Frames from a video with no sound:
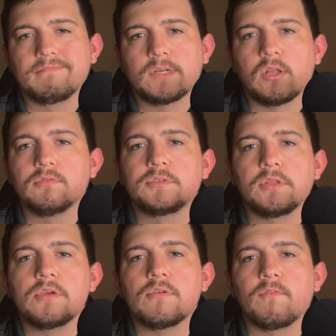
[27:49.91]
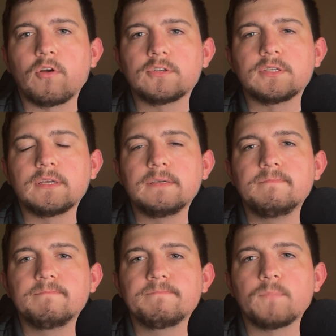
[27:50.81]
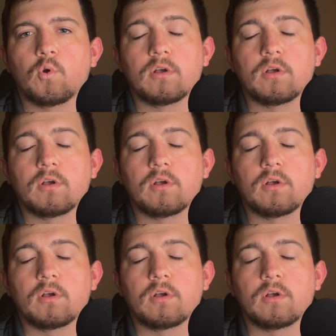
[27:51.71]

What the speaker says: close to the university or